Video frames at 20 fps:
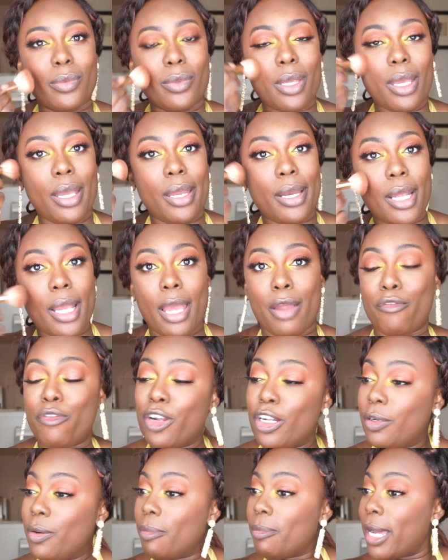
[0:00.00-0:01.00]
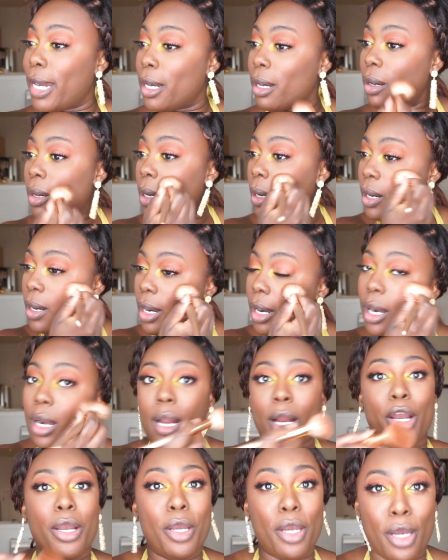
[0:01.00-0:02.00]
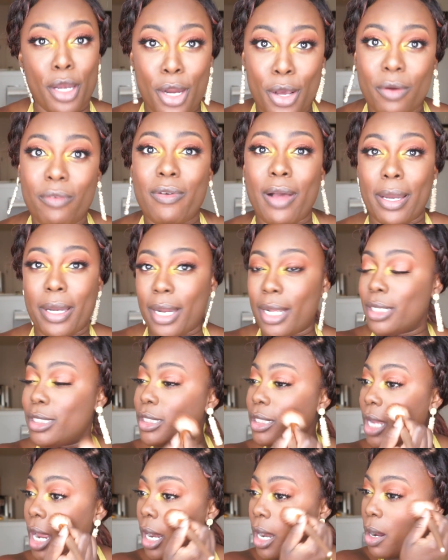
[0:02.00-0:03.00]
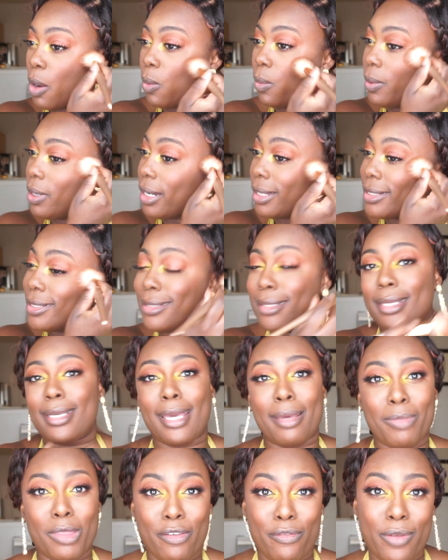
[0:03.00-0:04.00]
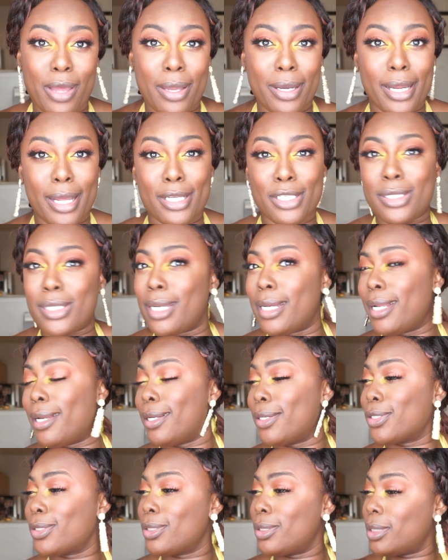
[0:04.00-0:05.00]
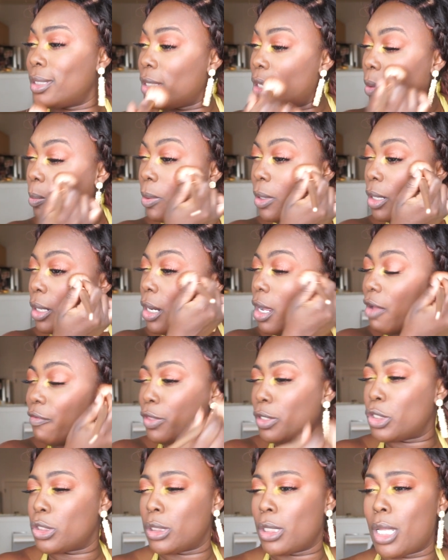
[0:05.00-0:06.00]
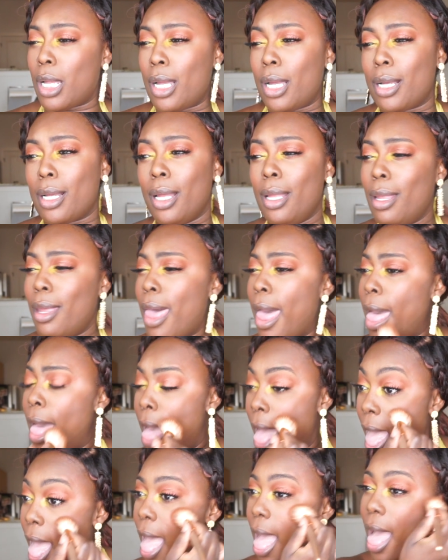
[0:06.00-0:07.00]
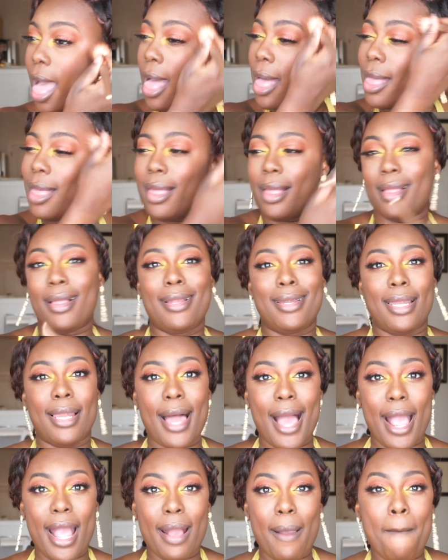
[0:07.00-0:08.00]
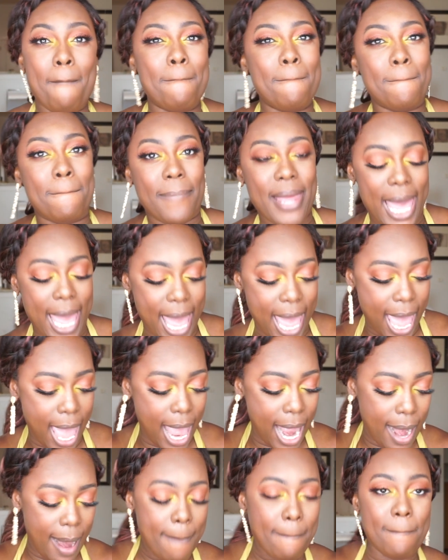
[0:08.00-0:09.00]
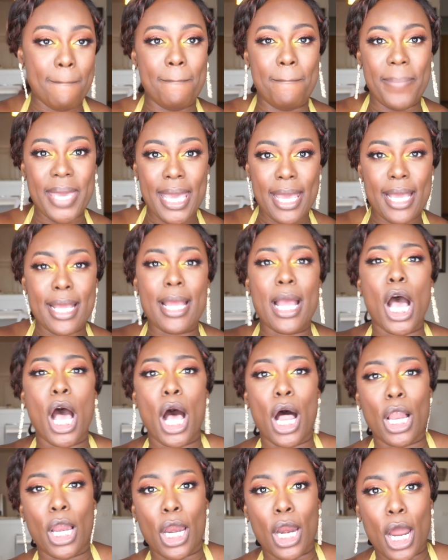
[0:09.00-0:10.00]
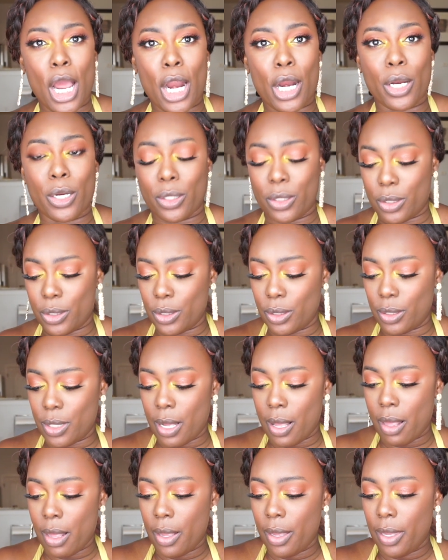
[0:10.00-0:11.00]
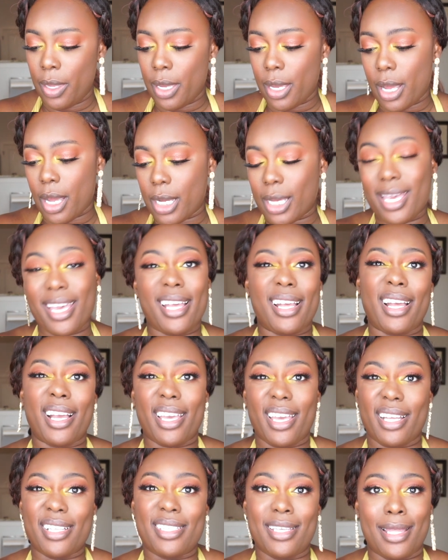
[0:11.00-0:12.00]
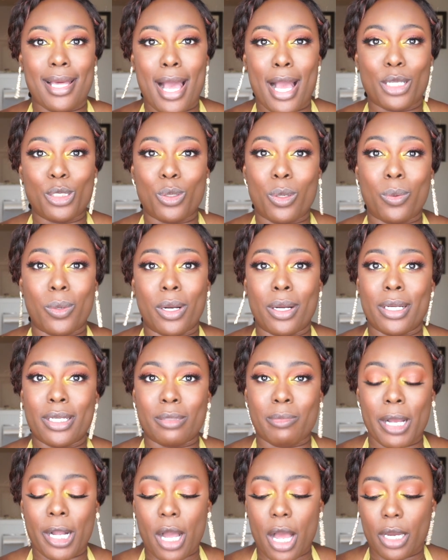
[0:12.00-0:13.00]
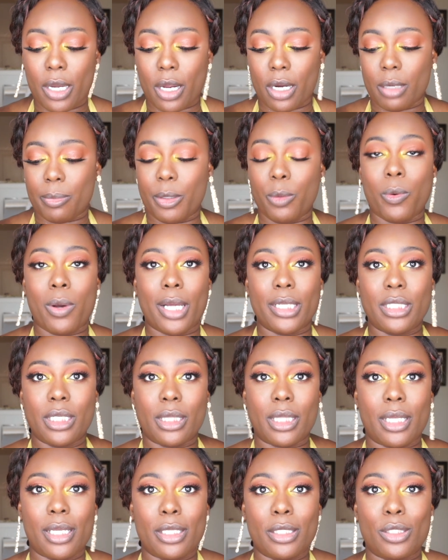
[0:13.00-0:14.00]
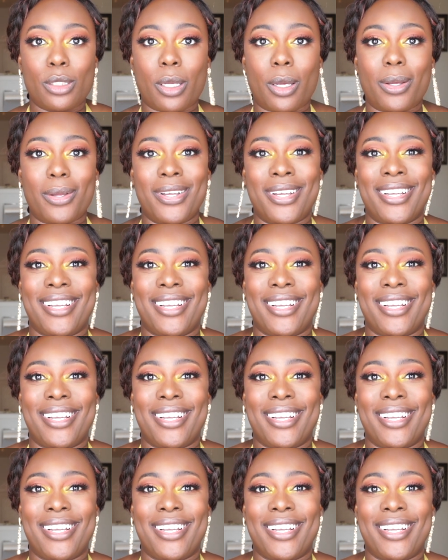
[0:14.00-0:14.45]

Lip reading: And again, for the reminder, no foundation. We done skipped the foundation and are still pulling off this look. Ha! Like, bad bit alert. I can't say the actual word because my goddaughter be watching me, so.